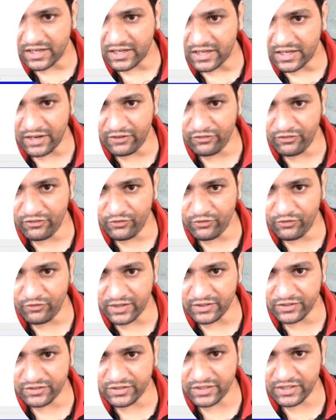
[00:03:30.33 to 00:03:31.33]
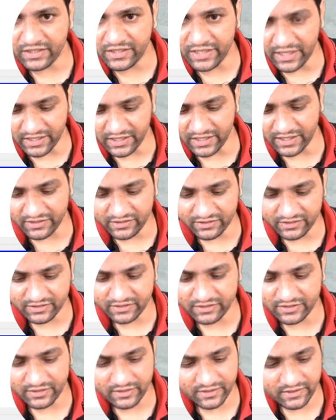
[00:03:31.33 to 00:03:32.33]
have a function get
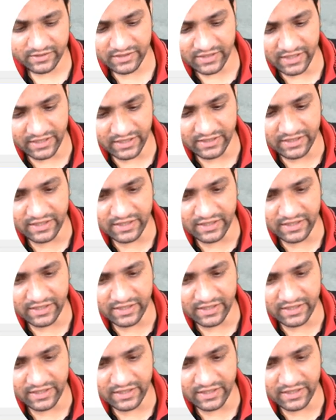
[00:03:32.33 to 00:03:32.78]
x. Get